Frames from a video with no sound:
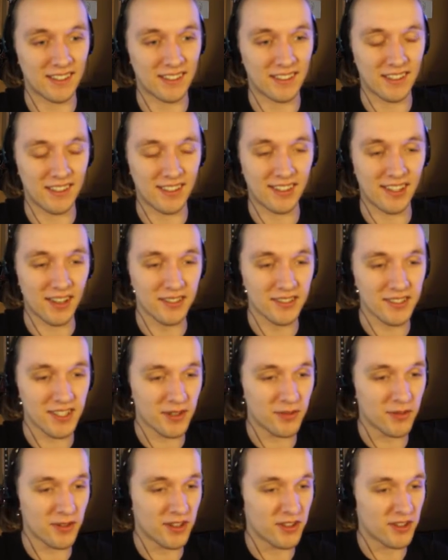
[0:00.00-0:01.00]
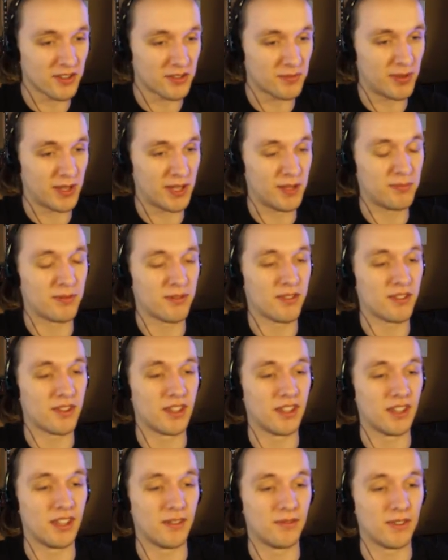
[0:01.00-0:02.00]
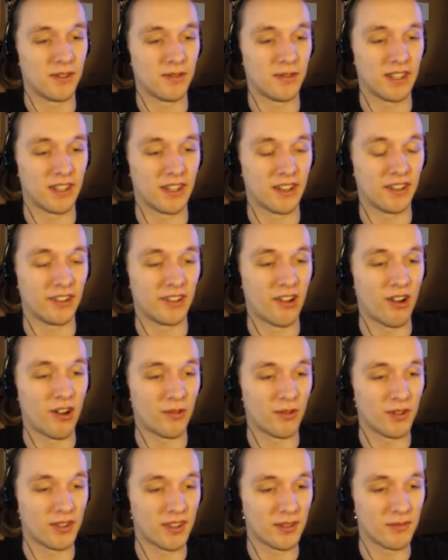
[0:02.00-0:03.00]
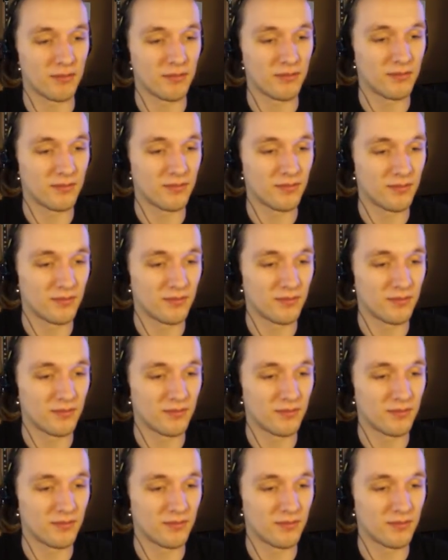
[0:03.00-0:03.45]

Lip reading: He sounds like one of those people that if you get along with him,